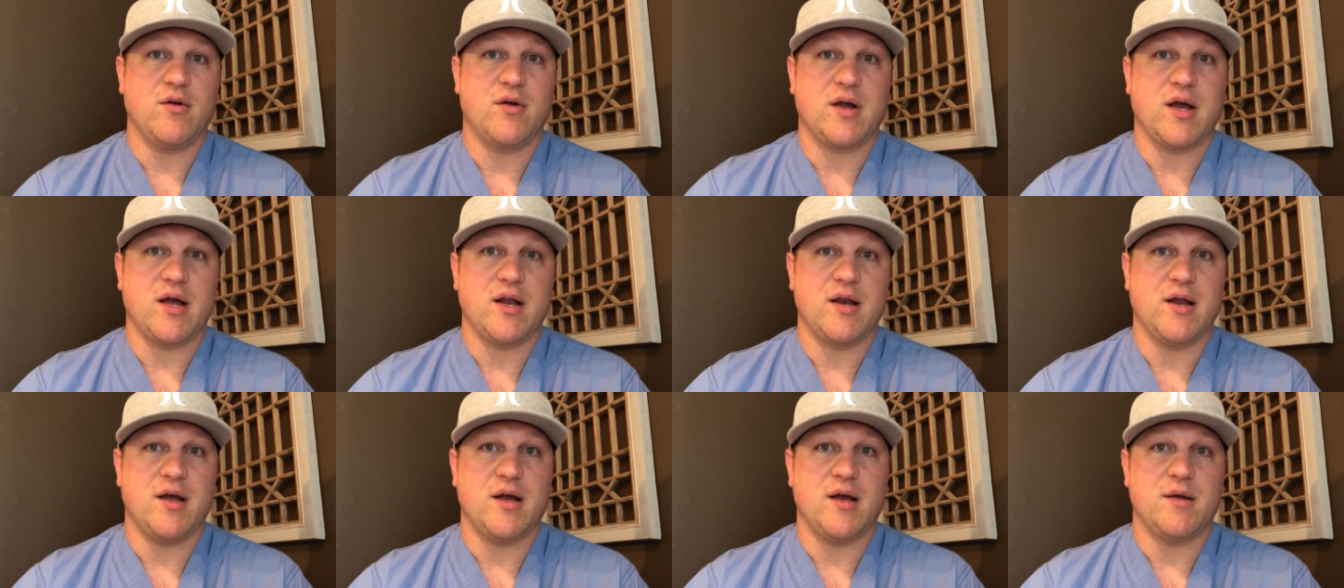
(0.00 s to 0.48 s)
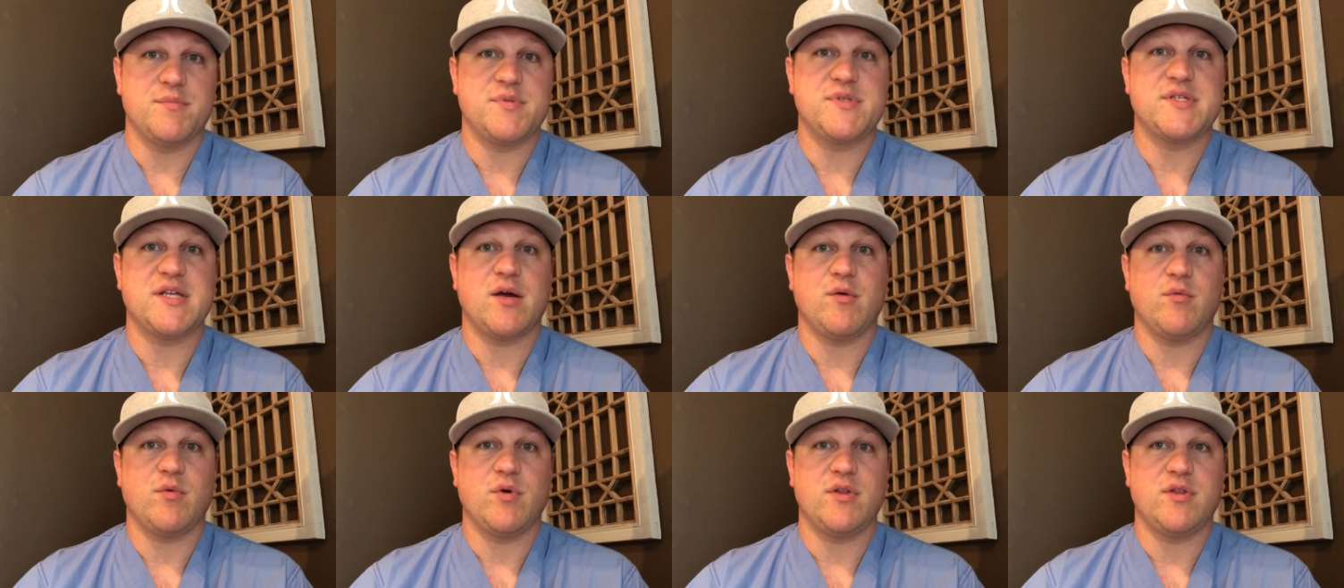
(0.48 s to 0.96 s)
kind of
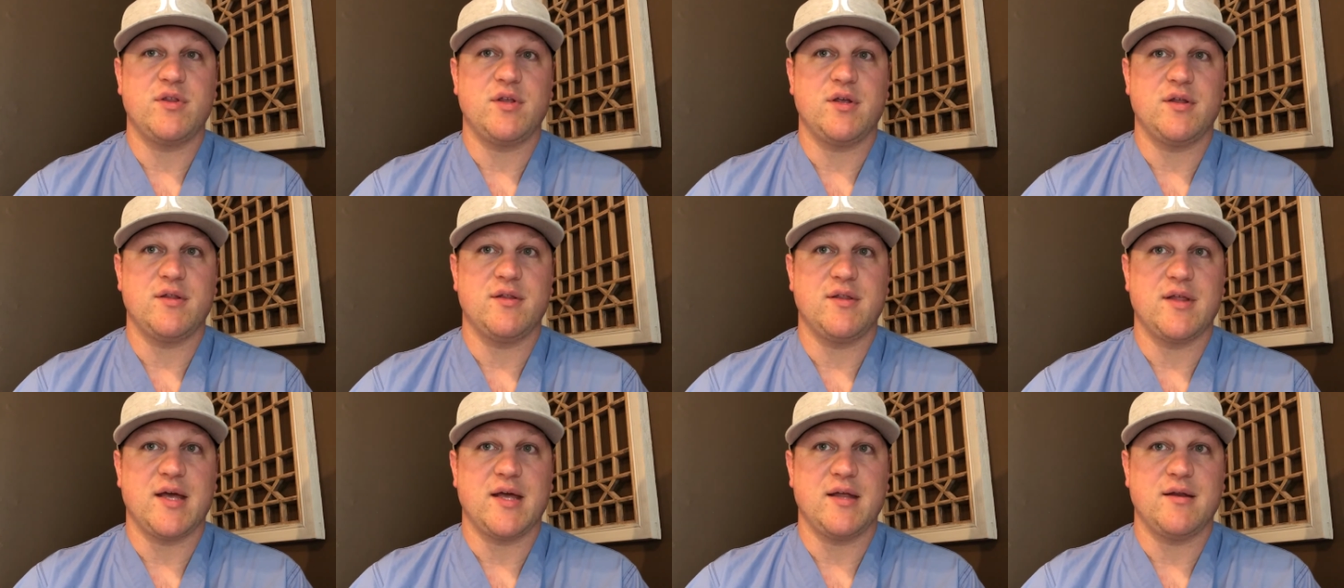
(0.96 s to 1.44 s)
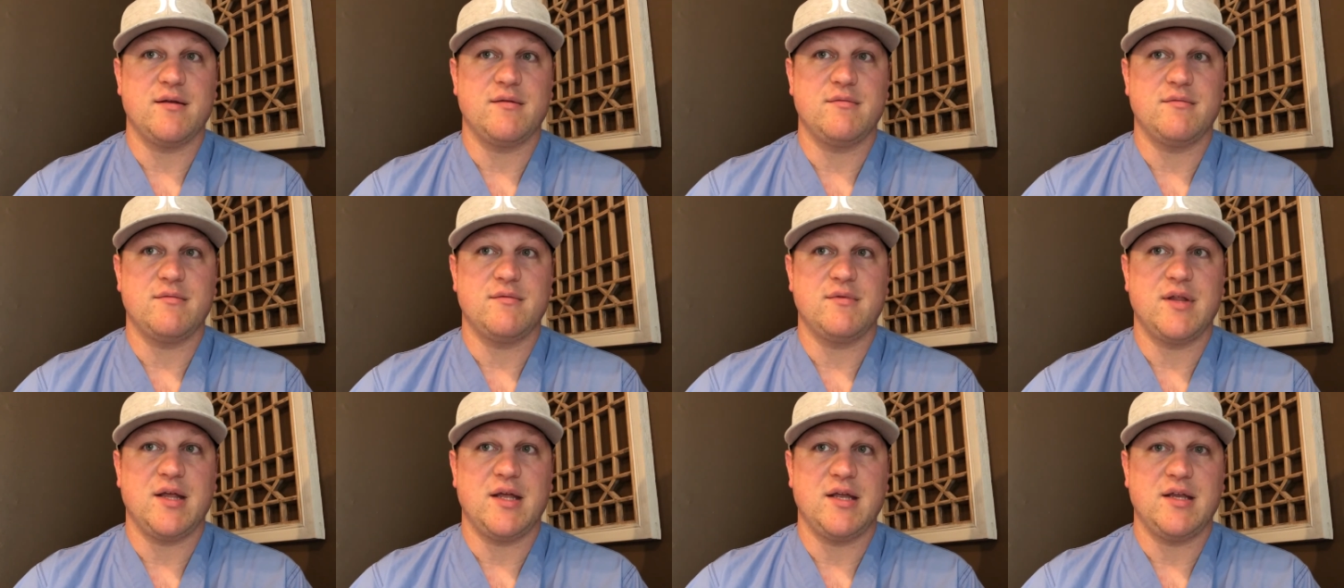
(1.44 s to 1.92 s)
upset with you that
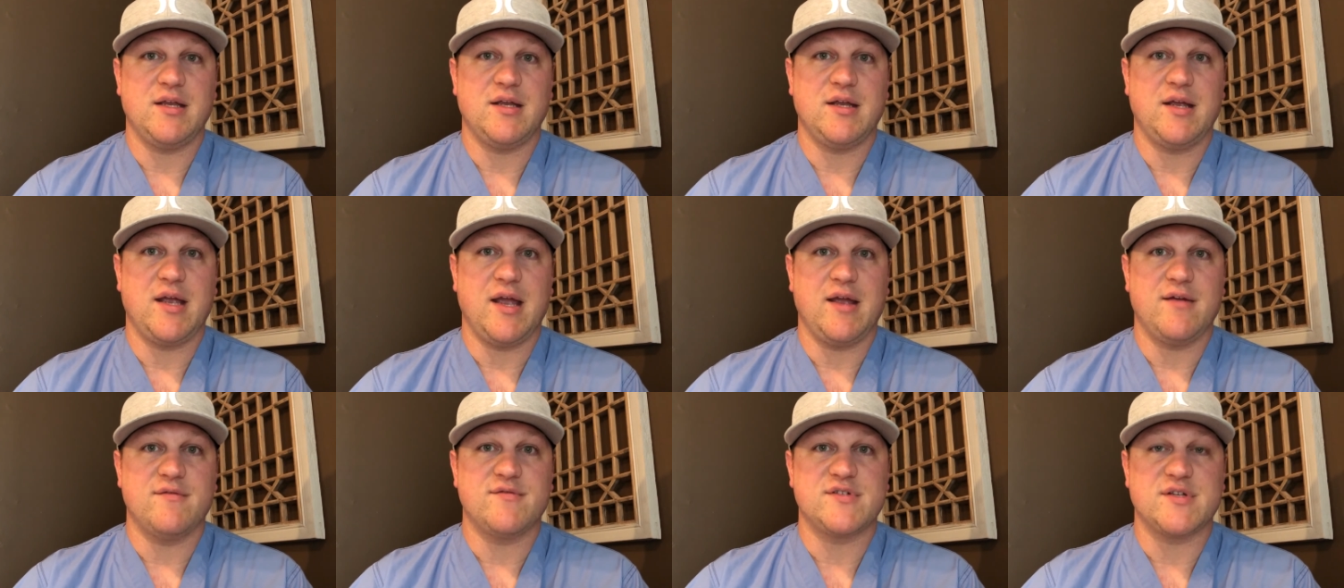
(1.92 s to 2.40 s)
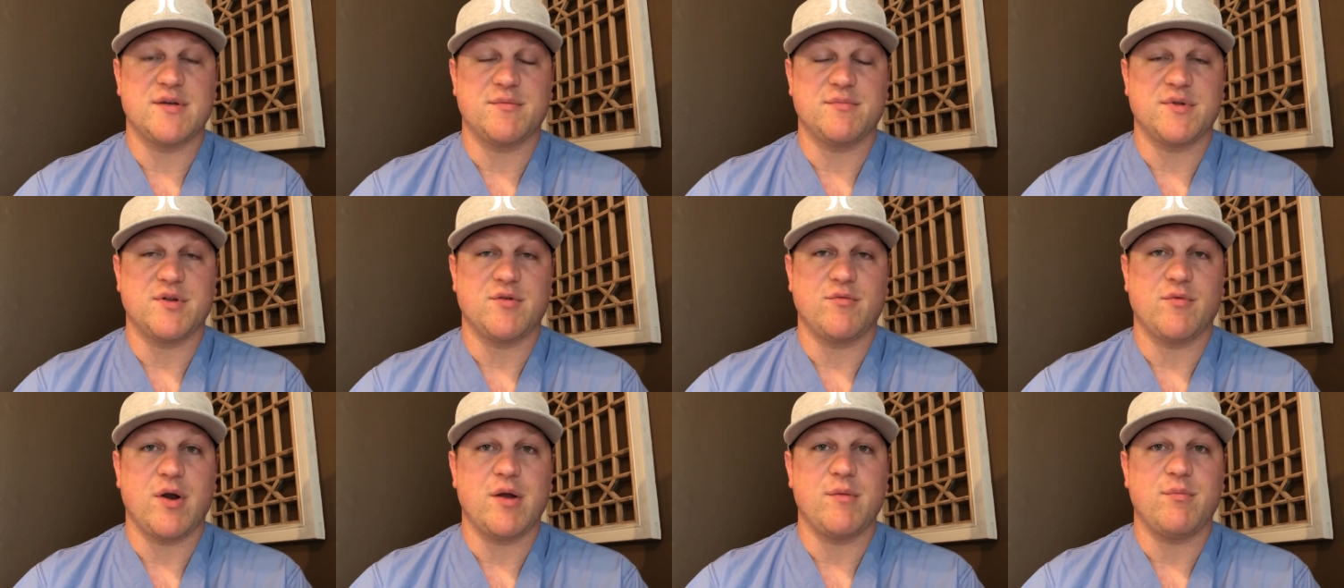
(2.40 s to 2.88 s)
you gave
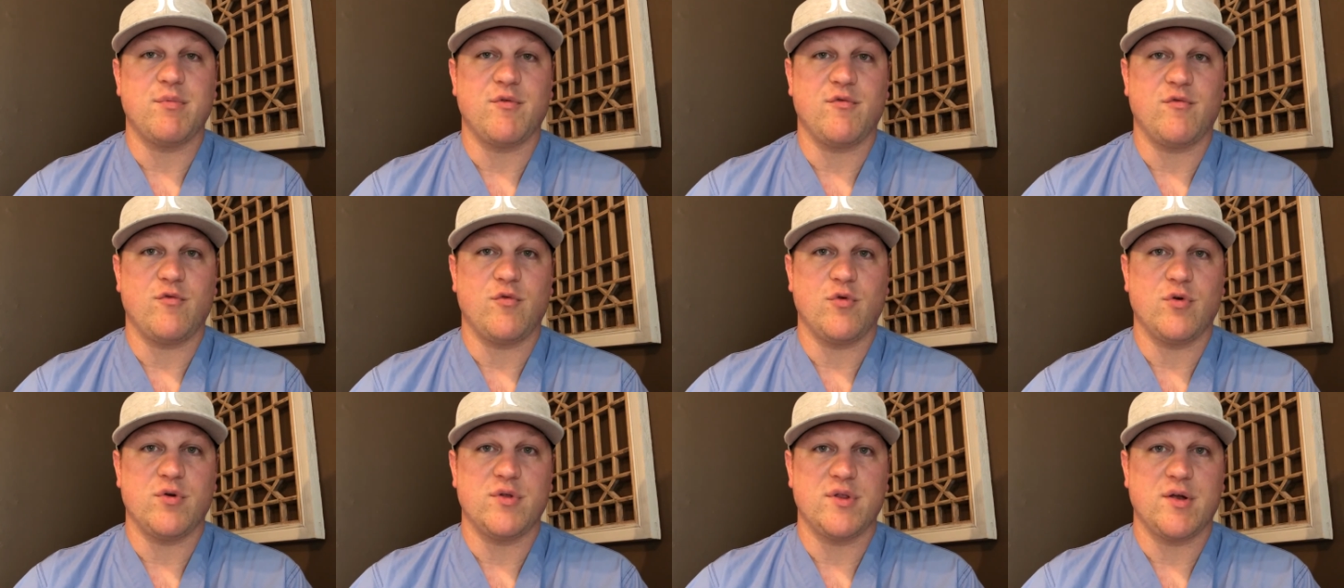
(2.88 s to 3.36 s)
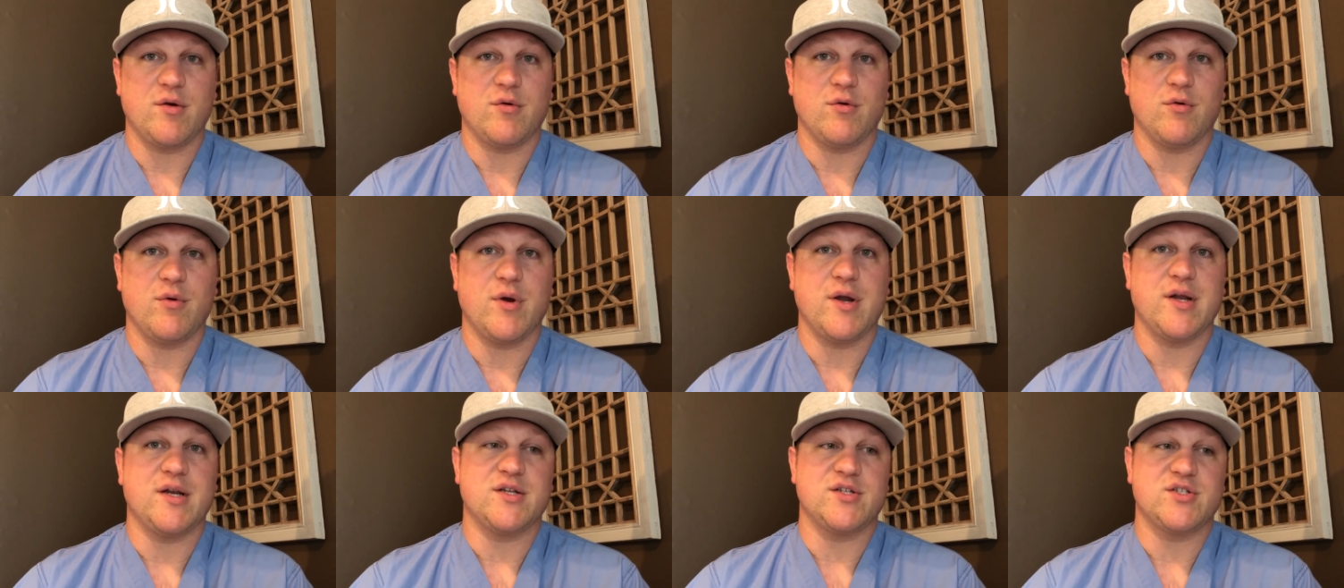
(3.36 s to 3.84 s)
something right before they were
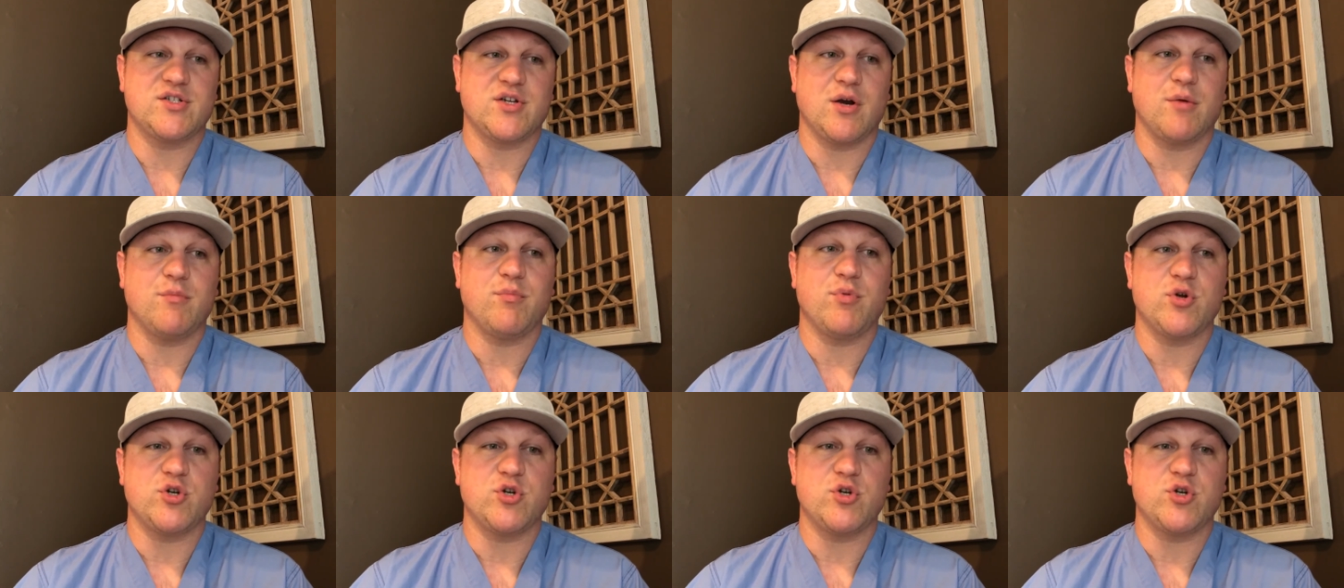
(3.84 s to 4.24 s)
ready to start